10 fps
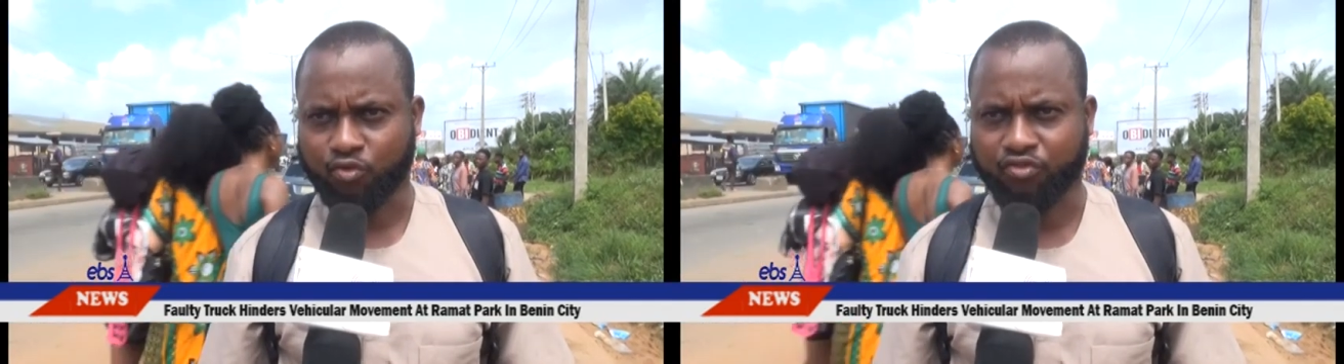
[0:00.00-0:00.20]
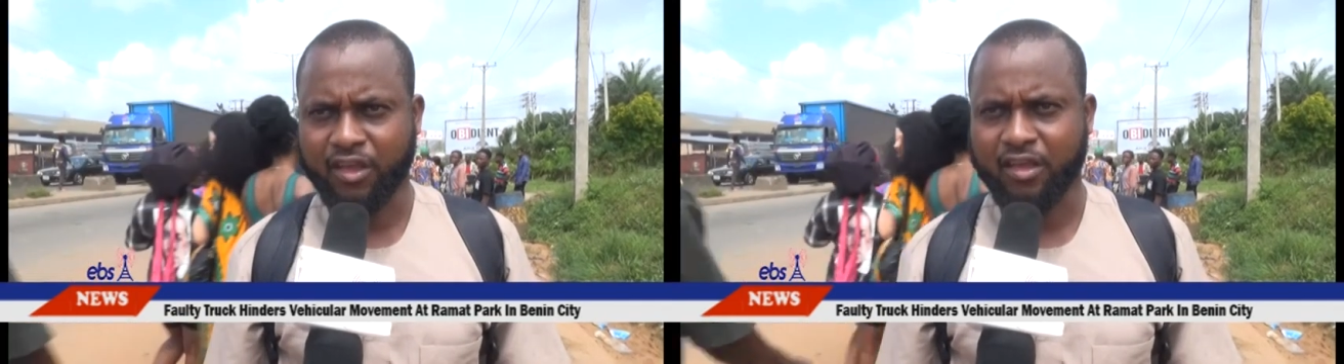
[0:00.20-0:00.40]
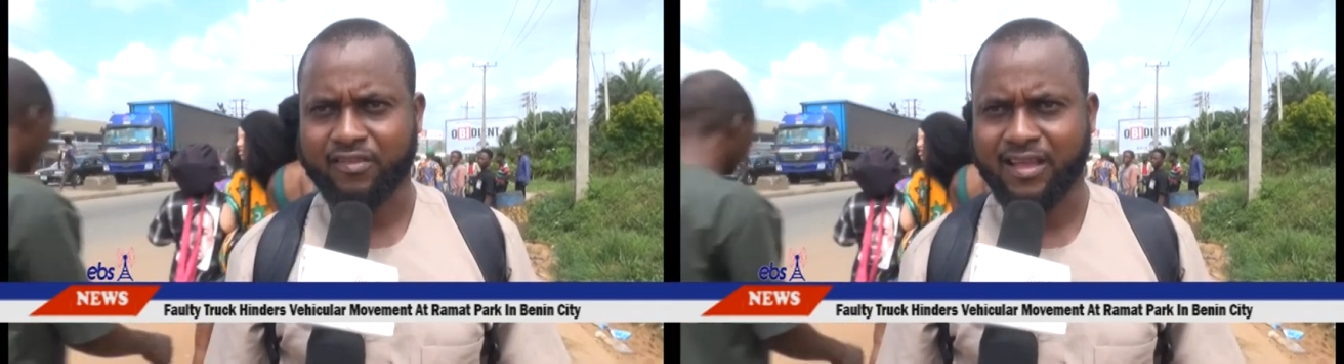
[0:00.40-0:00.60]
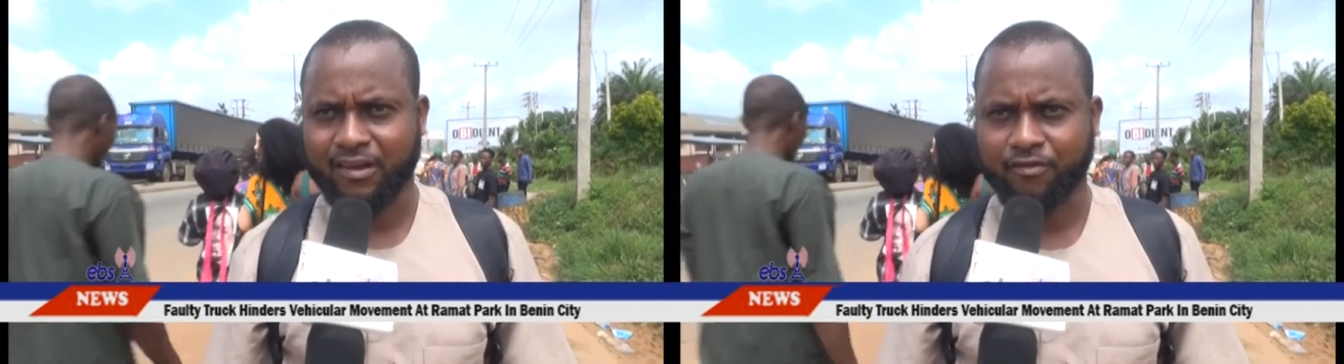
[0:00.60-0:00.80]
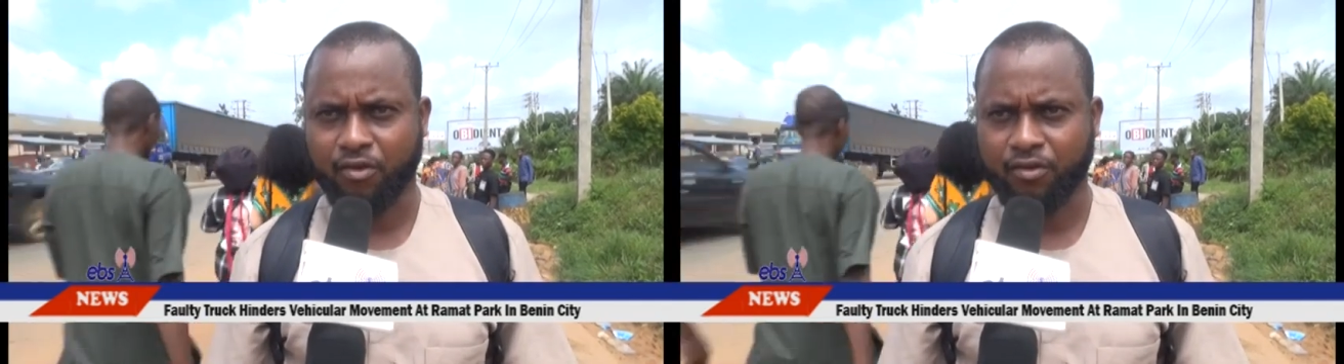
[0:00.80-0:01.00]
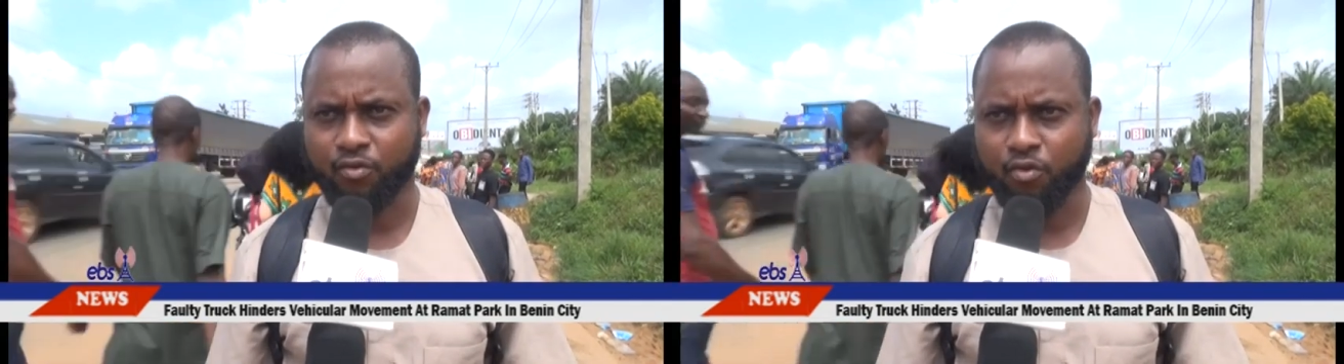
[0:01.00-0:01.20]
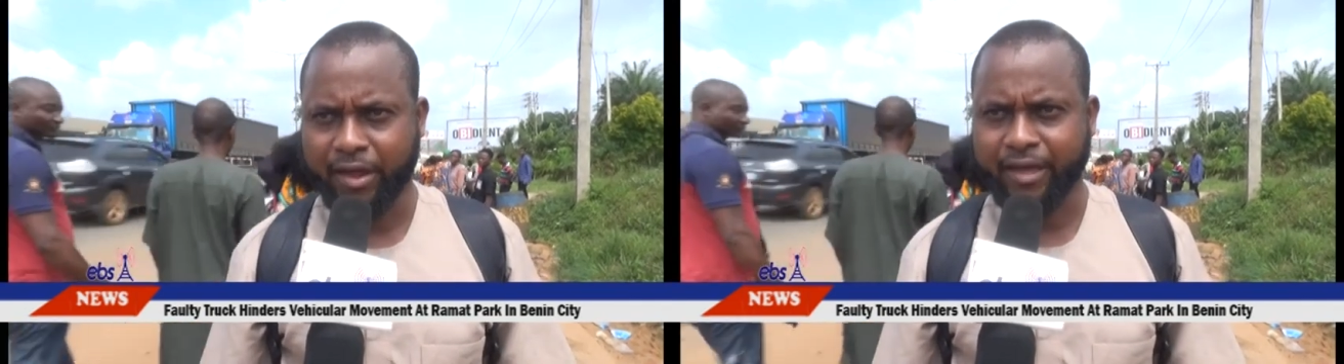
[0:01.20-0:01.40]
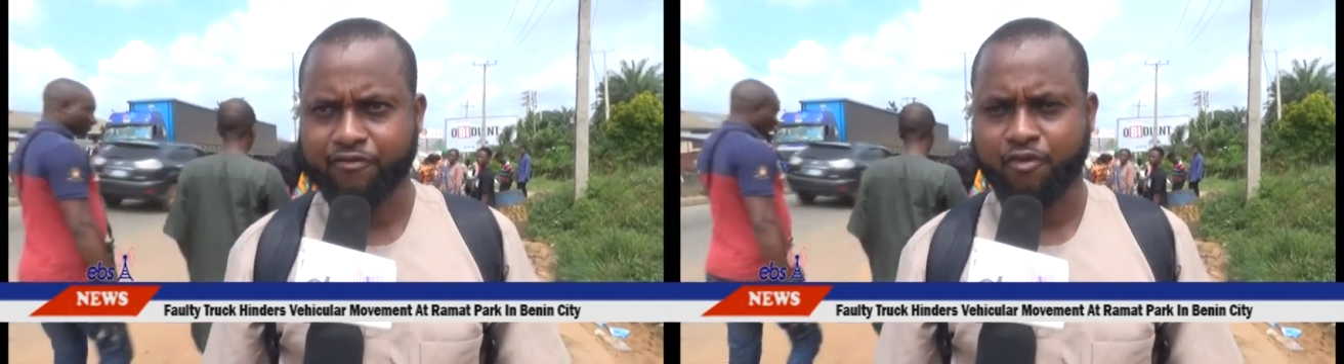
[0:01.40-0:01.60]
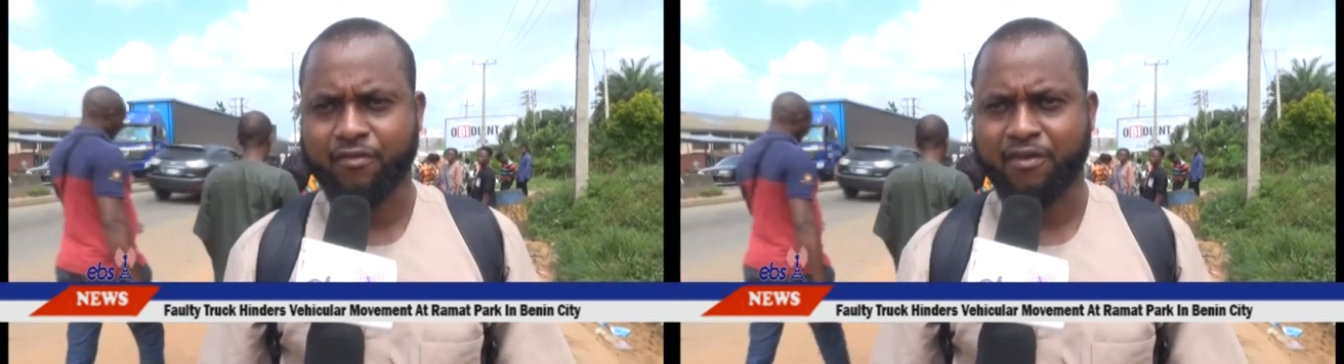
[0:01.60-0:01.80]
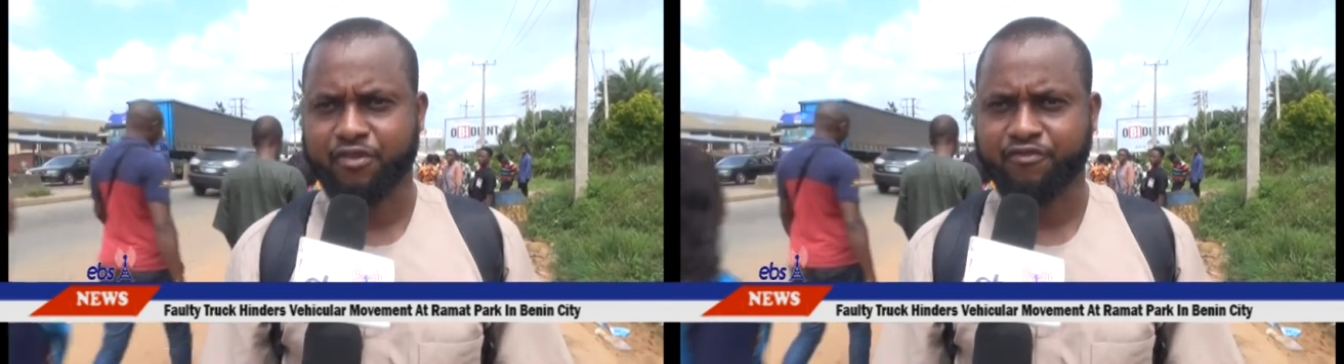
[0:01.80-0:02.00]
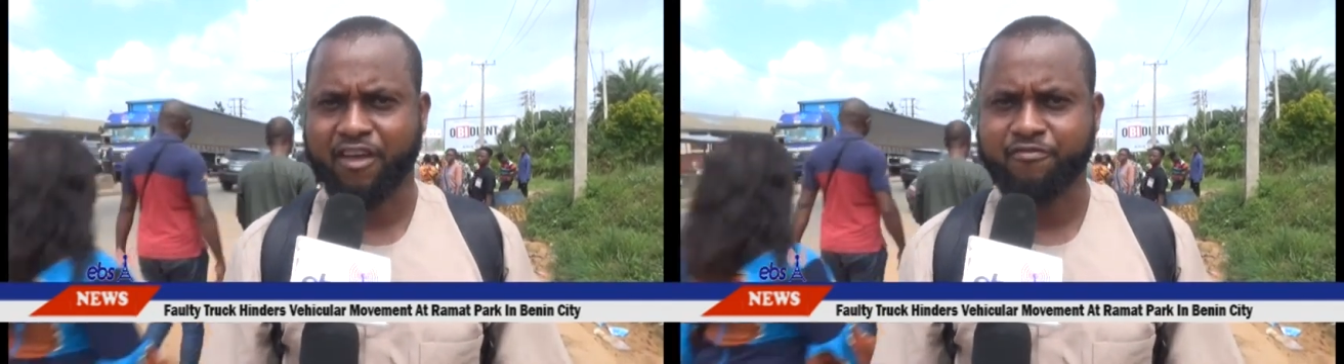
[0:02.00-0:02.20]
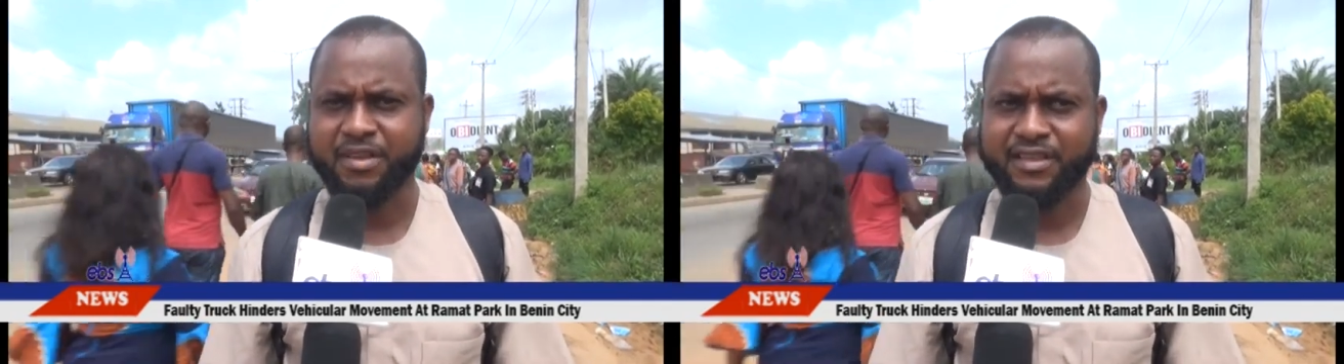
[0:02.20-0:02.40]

to stand on the way for over 45